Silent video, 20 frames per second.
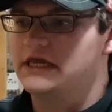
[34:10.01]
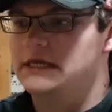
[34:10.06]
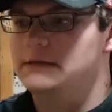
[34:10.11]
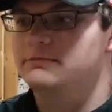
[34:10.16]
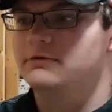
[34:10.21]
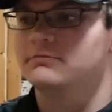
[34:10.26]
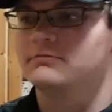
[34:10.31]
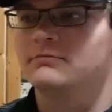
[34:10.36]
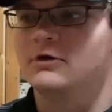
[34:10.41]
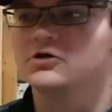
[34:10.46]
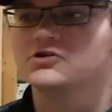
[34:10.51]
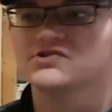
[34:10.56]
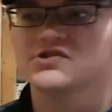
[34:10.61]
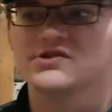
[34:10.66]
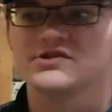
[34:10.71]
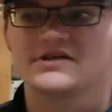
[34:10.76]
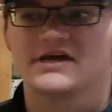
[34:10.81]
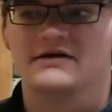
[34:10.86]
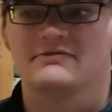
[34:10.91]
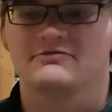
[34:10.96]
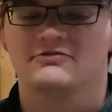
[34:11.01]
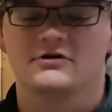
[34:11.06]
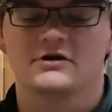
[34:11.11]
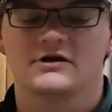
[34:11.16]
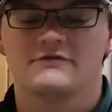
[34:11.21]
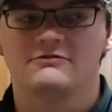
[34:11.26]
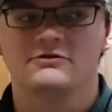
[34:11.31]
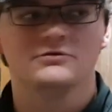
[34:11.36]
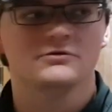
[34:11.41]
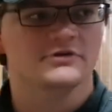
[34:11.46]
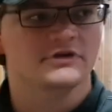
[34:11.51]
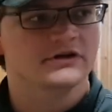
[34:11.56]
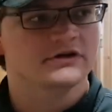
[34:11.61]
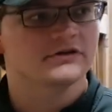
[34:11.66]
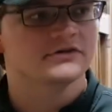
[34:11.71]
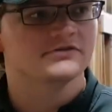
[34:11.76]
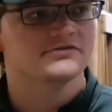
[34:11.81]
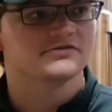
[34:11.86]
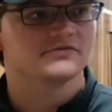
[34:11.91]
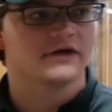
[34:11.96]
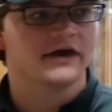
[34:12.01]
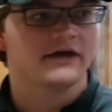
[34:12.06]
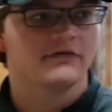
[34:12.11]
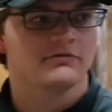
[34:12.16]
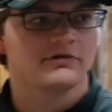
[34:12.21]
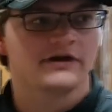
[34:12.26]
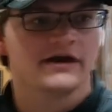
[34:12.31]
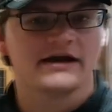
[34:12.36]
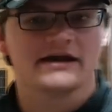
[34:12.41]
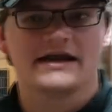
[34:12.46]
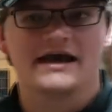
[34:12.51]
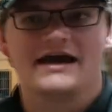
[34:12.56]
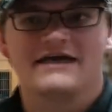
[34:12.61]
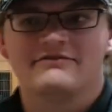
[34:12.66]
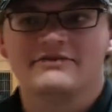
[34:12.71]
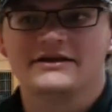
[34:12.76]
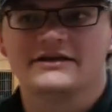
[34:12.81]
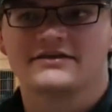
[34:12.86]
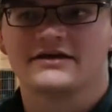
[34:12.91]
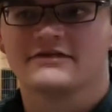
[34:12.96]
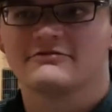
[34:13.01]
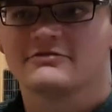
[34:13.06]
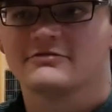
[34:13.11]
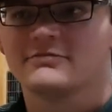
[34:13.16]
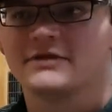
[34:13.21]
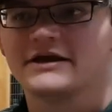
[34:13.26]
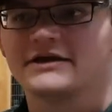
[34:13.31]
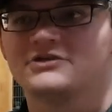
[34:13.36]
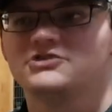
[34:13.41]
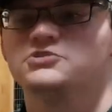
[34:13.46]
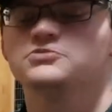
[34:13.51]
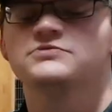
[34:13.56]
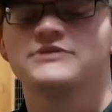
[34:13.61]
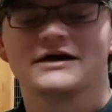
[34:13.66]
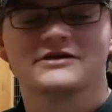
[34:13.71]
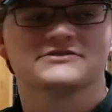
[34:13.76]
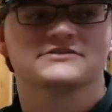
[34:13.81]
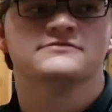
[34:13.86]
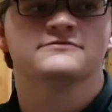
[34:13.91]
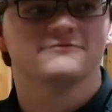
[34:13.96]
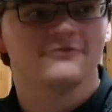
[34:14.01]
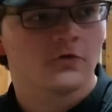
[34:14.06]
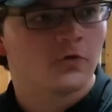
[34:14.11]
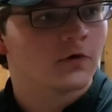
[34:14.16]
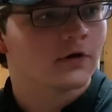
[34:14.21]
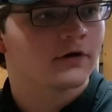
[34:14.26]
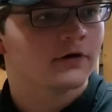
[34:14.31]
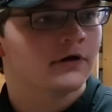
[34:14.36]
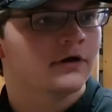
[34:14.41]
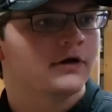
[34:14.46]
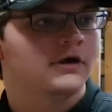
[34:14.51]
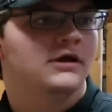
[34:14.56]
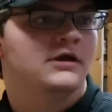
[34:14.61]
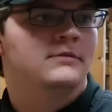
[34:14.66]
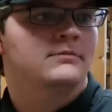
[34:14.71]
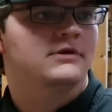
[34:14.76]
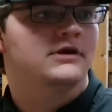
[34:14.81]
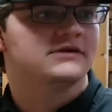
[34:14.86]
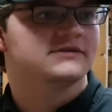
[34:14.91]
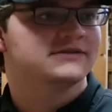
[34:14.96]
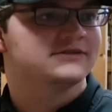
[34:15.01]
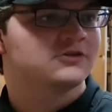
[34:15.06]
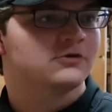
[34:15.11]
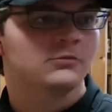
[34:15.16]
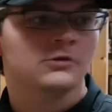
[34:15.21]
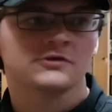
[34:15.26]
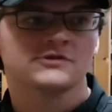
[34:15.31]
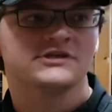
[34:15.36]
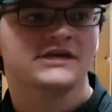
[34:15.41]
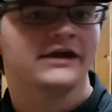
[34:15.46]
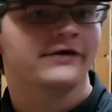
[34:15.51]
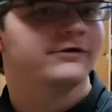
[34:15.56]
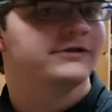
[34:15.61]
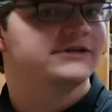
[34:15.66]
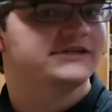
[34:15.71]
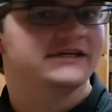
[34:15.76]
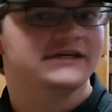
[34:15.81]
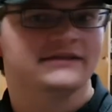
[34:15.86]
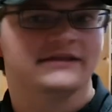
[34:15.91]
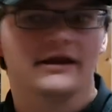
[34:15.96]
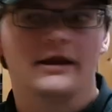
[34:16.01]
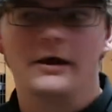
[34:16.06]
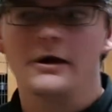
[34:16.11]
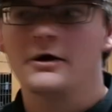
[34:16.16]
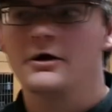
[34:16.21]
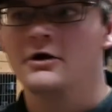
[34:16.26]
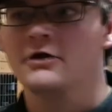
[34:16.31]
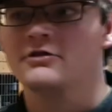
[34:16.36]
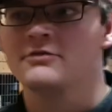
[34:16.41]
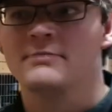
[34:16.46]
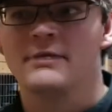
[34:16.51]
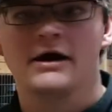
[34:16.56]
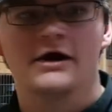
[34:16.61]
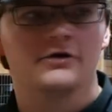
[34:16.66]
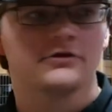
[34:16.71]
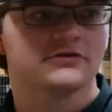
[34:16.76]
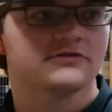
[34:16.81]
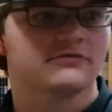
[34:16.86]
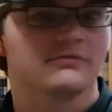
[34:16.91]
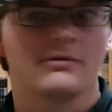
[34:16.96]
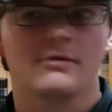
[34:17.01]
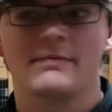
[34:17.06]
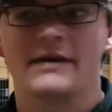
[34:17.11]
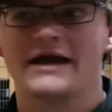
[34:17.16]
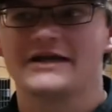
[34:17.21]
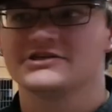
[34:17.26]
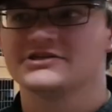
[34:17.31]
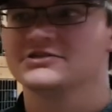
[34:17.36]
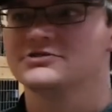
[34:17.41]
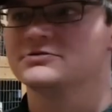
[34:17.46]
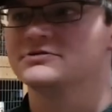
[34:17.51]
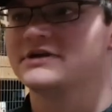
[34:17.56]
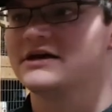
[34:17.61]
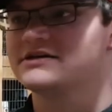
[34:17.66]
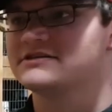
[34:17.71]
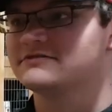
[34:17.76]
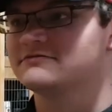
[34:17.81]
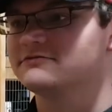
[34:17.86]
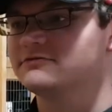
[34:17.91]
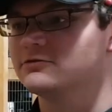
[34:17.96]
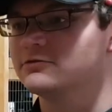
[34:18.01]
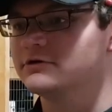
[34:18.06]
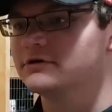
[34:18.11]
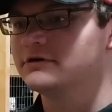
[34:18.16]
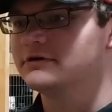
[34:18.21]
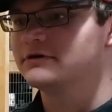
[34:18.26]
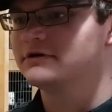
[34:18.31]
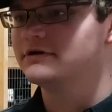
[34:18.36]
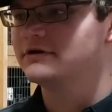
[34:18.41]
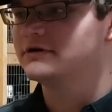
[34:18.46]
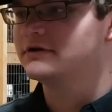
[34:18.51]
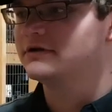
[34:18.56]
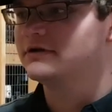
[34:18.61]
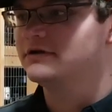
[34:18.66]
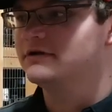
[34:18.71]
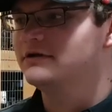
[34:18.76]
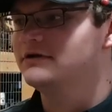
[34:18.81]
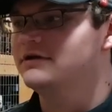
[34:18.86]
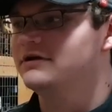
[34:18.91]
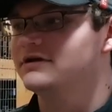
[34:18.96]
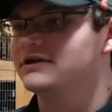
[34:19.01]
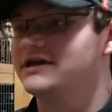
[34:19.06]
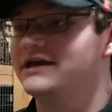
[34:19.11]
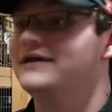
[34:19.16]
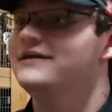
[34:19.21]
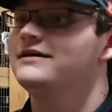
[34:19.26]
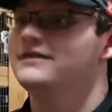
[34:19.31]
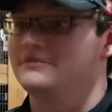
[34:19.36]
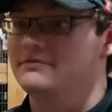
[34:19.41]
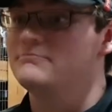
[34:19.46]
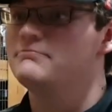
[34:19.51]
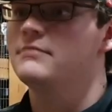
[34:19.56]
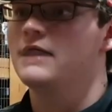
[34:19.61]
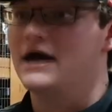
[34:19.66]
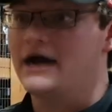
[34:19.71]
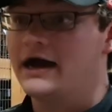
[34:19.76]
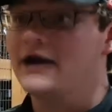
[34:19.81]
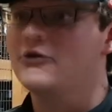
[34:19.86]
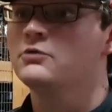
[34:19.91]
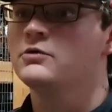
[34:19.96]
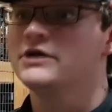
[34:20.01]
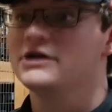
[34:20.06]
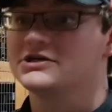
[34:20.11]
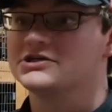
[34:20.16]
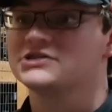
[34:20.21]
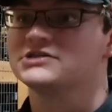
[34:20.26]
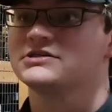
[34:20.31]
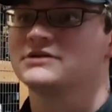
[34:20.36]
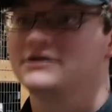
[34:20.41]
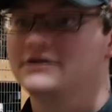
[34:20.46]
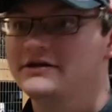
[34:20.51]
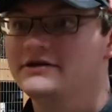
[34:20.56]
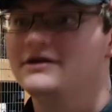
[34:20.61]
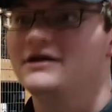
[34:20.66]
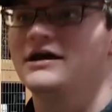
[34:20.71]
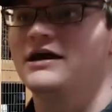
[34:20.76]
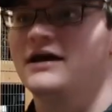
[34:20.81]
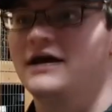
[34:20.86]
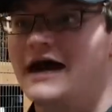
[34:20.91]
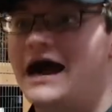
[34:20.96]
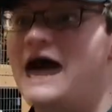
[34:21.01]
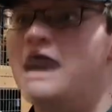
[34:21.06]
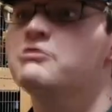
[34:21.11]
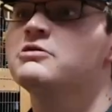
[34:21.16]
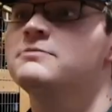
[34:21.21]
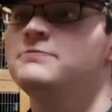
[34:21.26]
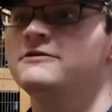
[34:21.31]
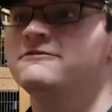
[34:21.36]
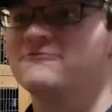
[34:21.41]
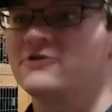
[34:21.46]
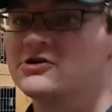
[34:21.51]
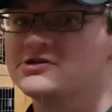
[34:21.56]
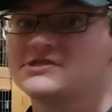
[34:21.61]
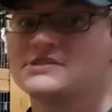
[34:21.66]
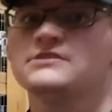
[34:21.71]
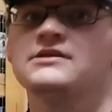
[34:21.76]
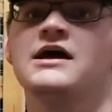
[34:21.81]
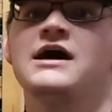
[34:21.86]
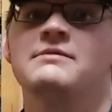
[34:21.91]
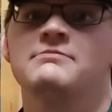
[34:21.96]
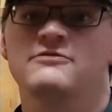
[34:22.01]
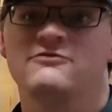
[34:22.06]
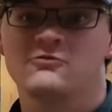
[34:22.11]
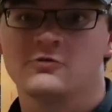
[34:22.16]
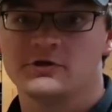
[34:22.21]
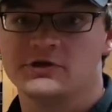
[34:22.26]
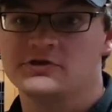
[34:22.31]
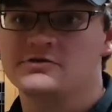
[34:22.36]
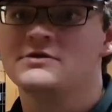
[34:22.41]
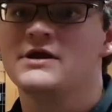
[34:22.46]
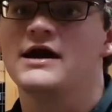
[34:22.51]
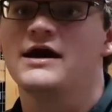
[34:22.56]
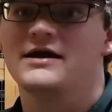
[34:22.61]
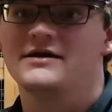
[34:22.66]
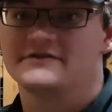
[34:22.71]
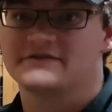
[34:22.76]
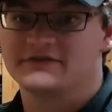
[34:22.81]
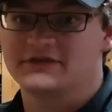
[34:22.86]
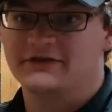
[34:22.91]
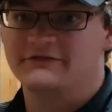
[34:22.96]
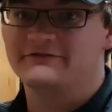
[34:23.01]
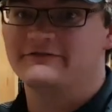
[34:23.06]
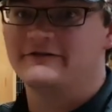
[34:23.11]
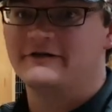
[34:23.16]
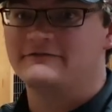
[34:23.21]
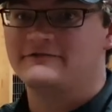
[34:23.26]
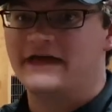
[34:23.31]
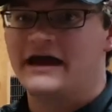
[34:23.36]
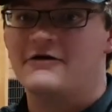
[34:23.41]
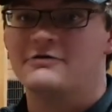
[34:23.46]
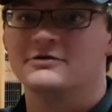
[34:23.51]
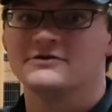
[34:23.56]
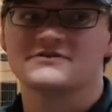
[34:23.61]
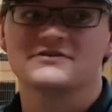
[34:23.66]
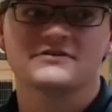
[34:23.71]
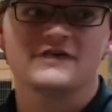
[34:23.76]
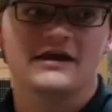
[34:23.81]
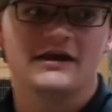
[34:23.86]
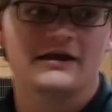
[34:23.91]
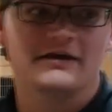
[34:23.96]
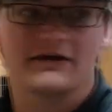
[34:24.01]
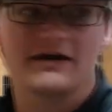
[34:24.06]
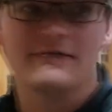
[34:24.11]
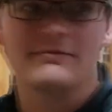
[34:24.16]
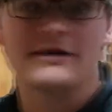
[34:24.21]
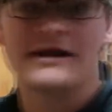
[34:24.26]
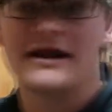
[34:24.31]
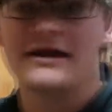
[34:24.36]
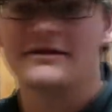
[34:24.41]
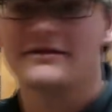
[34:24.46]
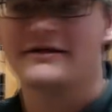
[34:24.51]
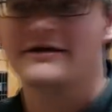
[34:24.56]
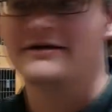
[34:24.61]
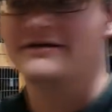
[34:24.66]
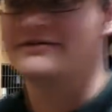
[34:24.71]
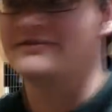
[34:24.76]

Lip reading: We only keep them most of the time for a few years, right? We're not gonna have anything from like 2004, because it's almost guaranteed that all the bottles from a batch in 2004. I wish. I would be first in line before you guys if that was coming